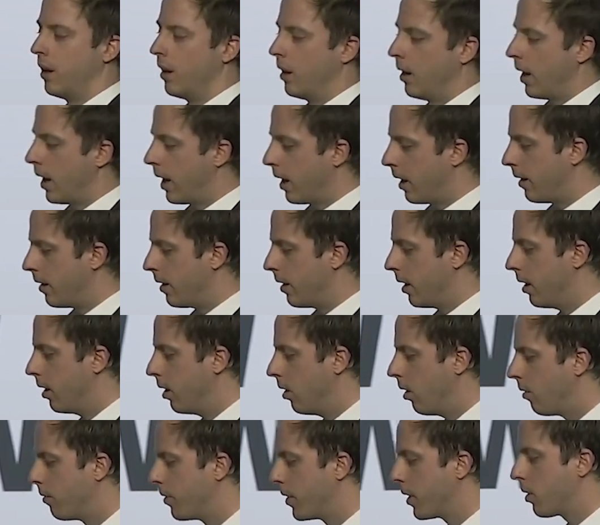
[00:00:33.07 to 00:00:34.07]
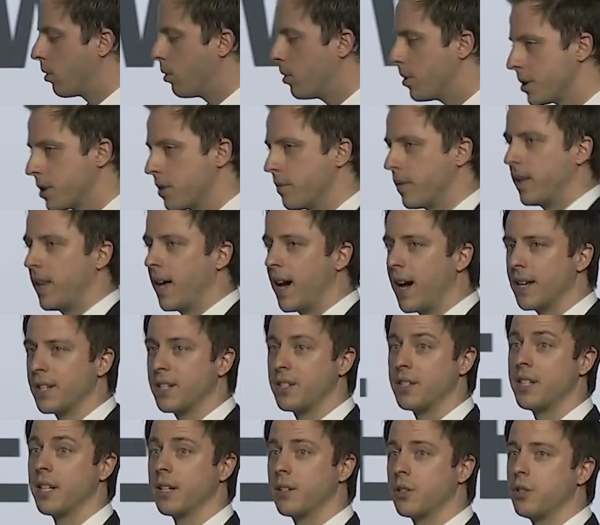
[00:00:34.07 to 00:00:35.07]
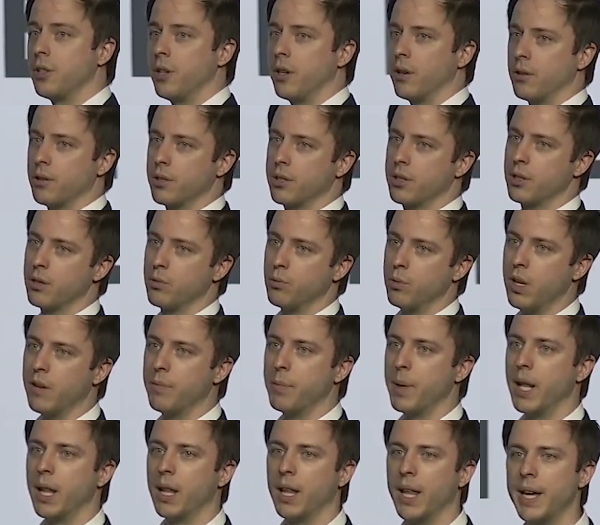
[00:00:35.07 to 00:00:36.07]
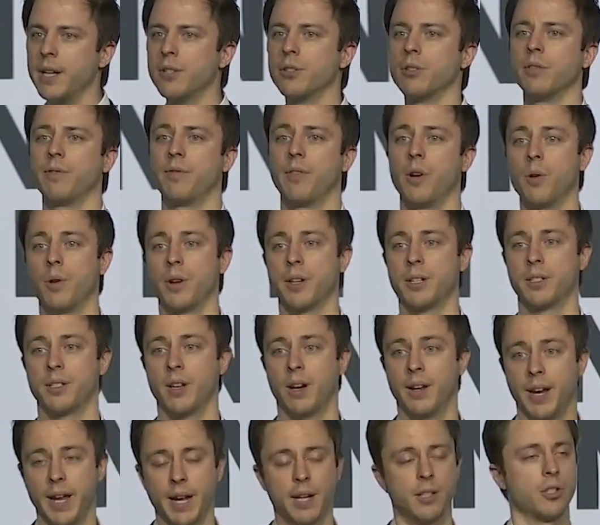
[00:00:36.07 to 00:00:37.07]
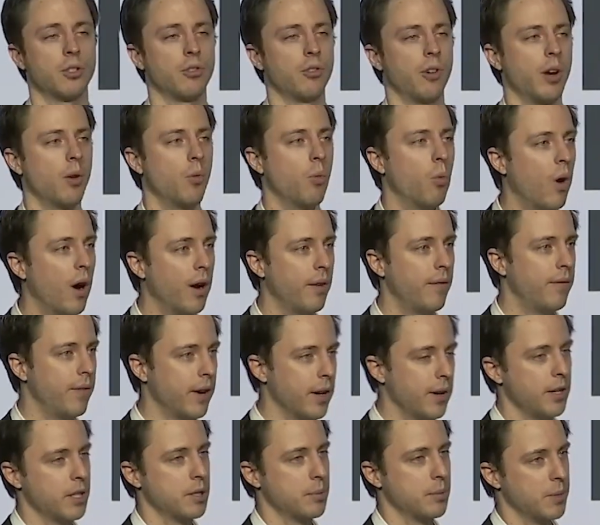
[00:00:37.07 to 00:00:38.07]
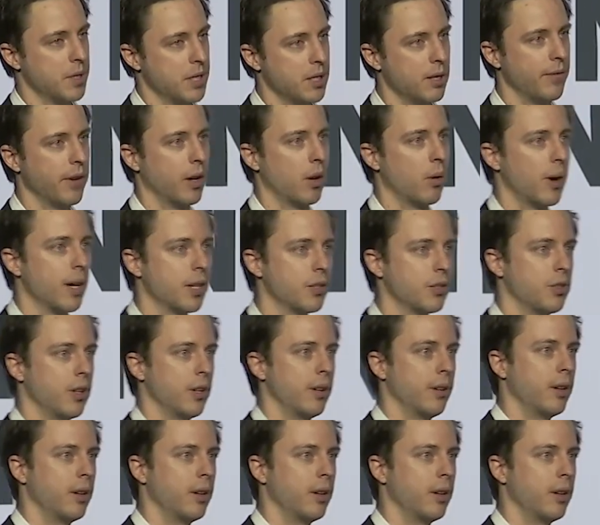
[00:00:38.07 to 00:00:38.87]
And over the course of the last 6 years, we have been laser focused on answering one very specific question,